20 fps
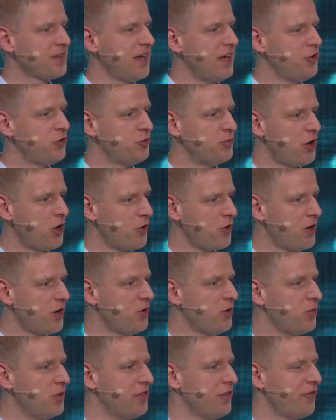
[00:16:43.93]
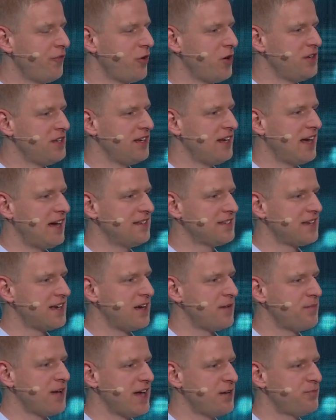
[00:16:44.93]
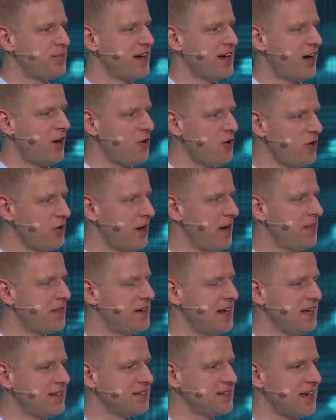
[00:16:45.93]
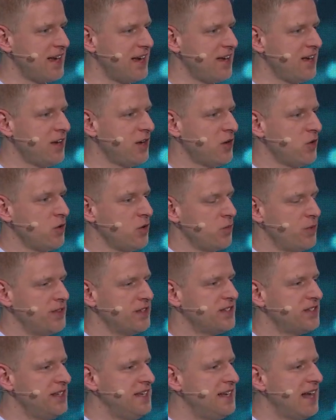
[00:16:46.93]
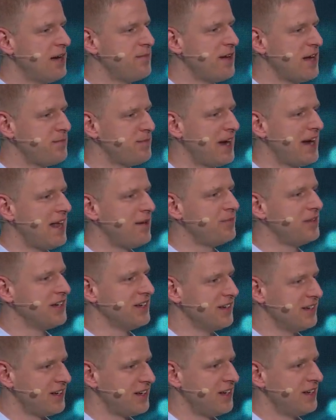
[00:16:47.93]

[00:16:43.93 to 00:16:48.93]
and tomorrow with a fertilizer made by Rauch, and the next day with a seeder made by Lemken.